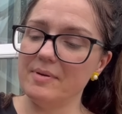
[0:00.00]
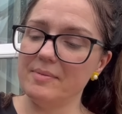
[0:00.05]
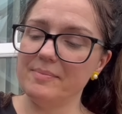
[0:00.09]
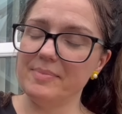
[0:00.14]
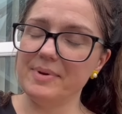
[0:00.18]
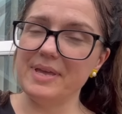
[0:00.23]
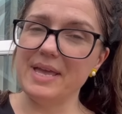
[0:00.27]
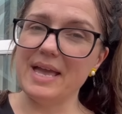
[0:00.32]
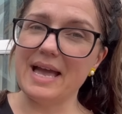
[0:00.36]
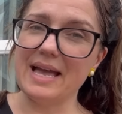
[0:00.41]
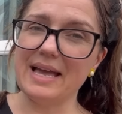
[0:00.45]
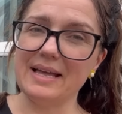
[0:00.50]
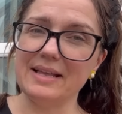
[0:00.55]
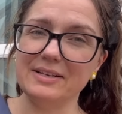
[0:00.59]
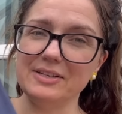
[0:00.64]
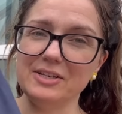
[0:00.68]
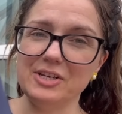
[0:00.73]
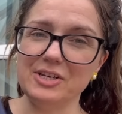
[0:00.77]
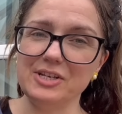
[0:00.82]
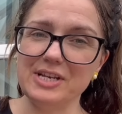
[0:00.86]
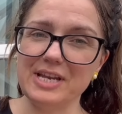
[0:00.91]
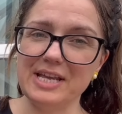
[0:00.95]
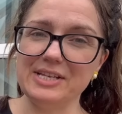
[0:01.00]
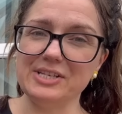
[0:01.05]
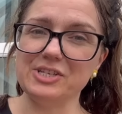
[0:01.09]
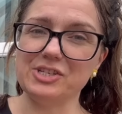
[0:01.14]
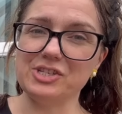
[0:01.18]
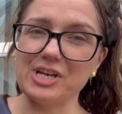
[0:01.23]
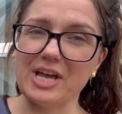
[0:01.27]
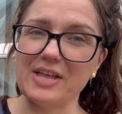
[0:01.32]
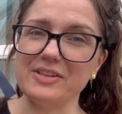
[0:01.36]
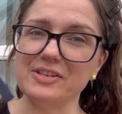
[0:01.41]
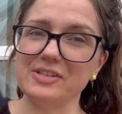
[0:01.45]
but yeah, you'd need to
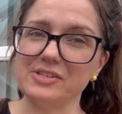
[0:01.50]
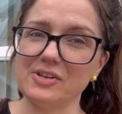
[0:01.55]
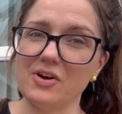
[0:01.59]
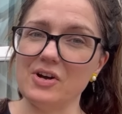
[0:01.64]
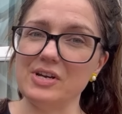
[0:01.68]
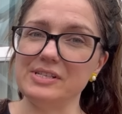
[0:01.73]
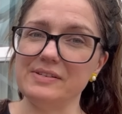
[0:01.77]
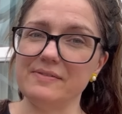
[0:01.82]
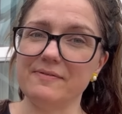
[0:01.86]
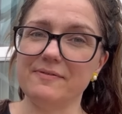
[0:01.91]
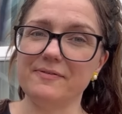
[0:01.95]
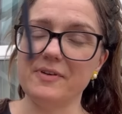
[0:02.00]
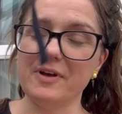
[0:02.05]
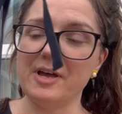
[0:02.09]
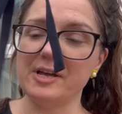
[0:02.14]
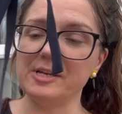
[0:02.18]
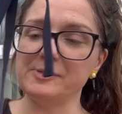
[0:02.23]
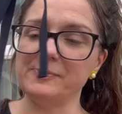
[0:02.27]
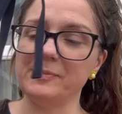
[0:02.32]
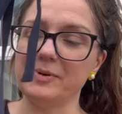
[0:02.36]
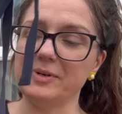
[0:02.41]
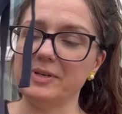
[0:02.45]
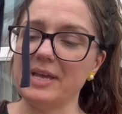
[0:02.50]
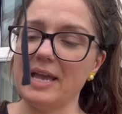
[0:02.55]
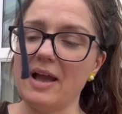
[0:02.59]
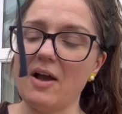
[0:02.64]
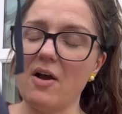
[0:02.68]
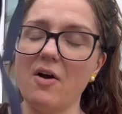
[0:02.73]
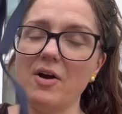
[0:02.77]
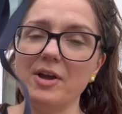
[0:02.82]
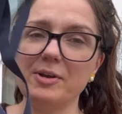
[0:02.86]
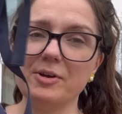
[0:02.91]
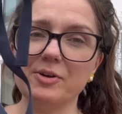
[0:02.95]
check the sizing first. But
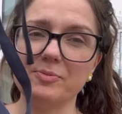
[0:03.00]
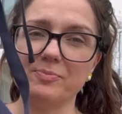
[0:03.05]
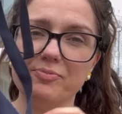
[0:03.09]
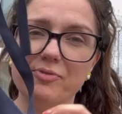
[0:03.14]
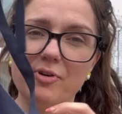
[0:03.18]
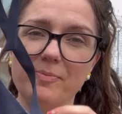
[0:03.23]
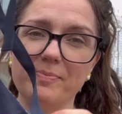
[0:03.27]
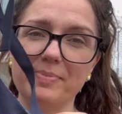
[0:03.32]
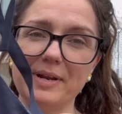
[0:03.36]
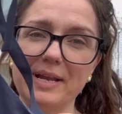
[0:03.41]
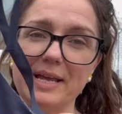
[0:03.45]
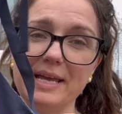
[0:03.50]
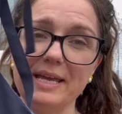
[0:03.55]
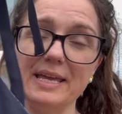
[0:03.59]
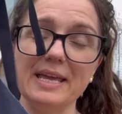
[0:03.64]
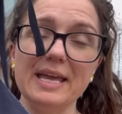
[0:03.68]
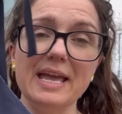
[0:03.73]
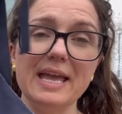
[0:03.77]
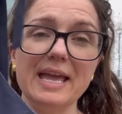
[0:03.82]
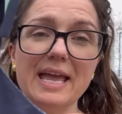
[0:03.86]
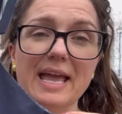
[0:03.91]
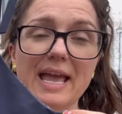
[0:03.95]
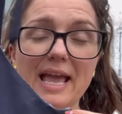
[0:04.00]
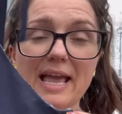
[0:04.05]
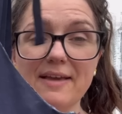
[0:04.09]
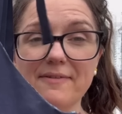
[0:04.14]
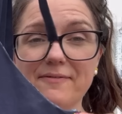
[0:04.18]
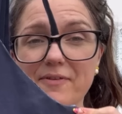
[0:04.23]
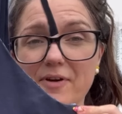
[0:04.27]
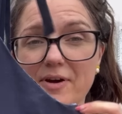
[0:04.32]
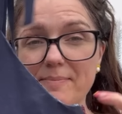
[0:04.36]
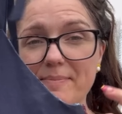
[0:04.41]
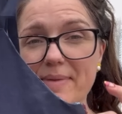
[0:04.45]
yeah, I could probably
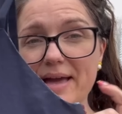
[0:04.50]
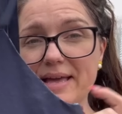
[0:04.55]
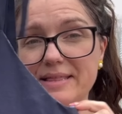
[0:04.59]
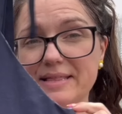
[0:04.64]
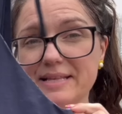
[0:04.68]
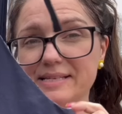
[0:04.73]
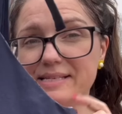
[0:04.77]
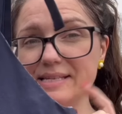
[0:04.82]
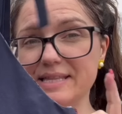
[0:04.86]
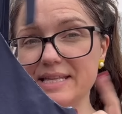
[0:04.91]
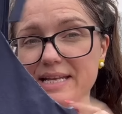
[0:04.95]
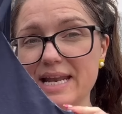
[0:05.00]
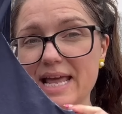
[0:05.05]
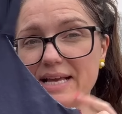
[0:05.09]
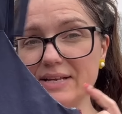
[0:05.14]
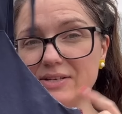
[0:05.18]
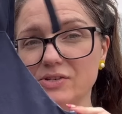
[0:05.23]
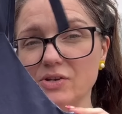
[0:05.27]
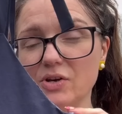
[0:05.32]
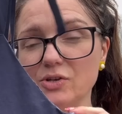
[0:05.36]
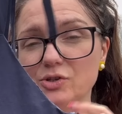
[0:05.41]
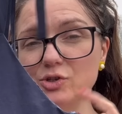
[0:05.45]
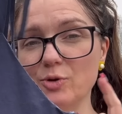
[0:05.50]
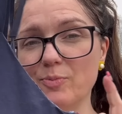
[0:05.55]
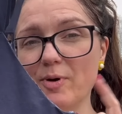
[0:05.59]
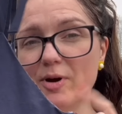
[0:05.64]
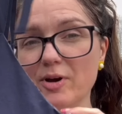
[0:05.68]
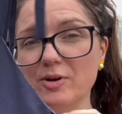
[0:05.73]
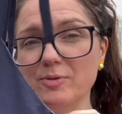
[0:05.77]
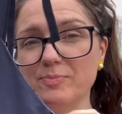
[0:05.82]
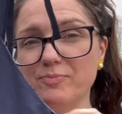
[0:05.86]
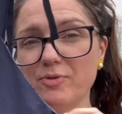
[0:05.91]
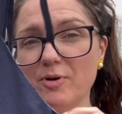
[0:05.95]
if I made this in the next size up, I
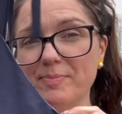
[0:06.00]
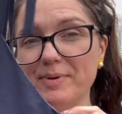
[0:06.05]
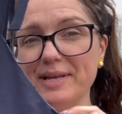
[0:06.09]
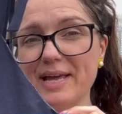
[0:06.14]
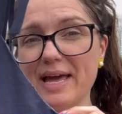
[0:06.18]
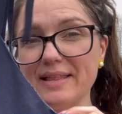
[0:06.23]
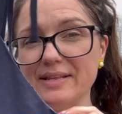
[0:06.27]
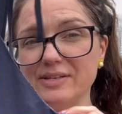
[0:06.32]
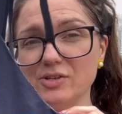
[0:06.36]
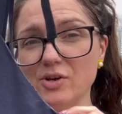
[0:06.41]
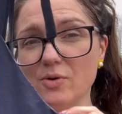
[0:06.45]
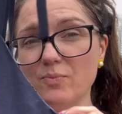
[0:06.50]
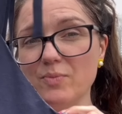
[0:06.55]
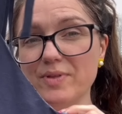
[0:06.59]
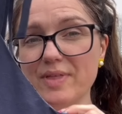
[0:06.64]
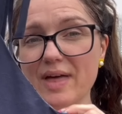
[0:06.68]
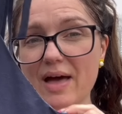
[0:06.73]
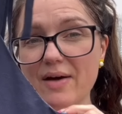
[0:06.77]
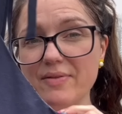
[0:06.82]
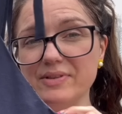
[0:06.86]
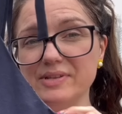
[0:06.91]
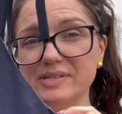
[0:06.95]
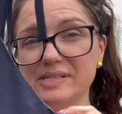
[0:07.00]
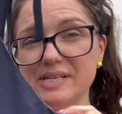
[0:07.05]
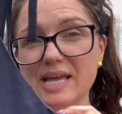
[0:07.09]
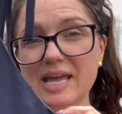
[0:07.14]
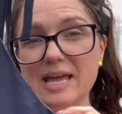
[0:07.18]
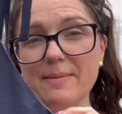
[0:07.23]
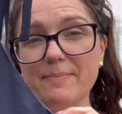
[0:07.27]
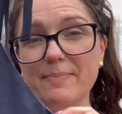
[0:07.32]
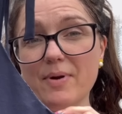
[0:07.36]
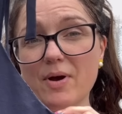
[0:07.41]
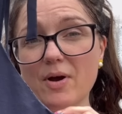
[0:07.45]
could probably get this on without
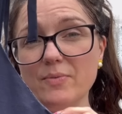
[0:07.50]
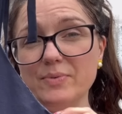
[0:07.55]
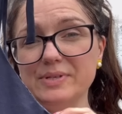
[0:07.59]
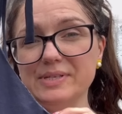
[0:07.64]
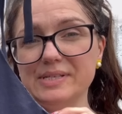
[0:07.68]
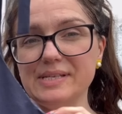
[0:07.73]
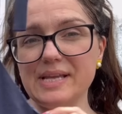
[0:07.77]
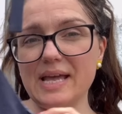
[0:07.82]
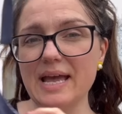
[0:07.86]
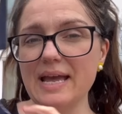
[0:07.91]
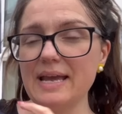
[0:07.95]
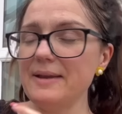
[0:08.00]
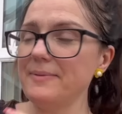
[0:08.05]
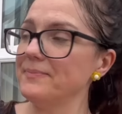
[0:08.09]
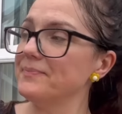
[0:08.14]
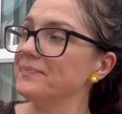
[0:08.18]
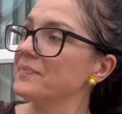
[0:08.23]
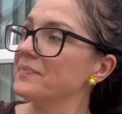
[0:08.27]
zip, I would say.